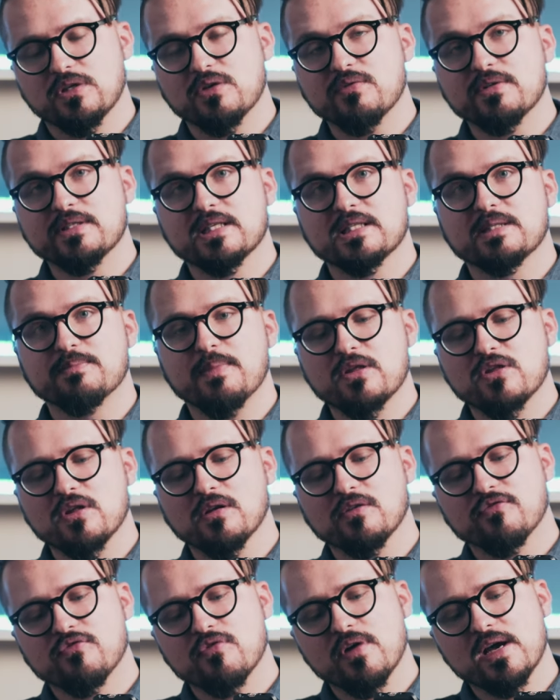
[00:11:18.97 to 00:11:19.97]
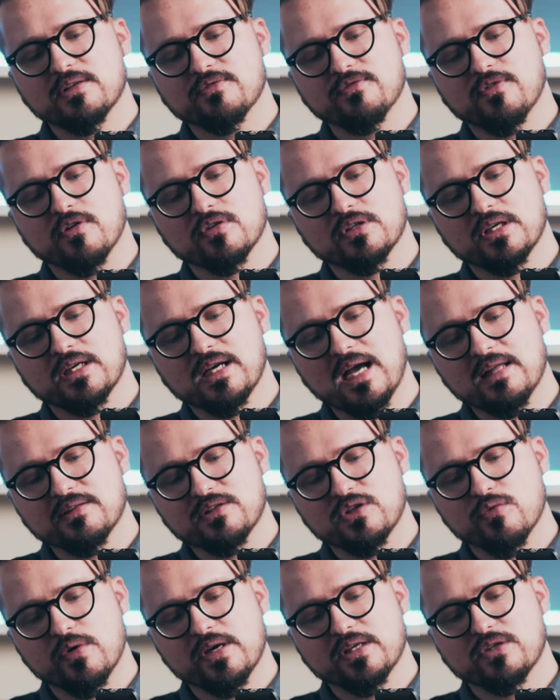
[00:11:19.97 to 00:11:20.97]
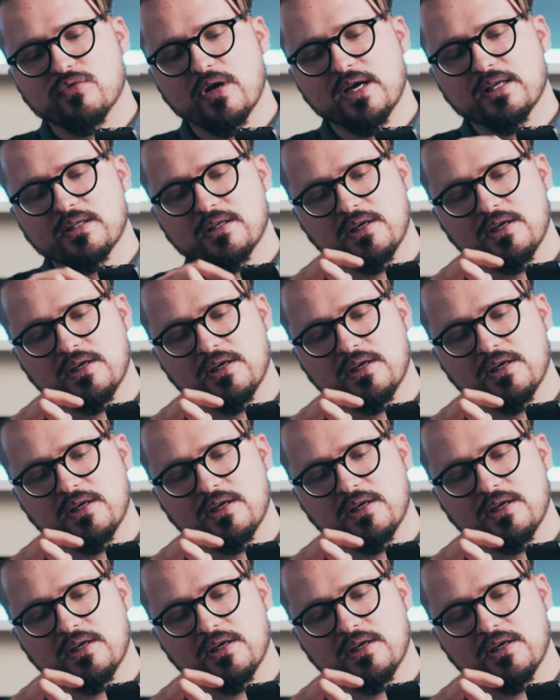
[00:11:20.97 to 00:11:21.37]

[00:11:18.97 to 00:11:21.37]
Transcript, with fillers: there is a special thread for the counterweight right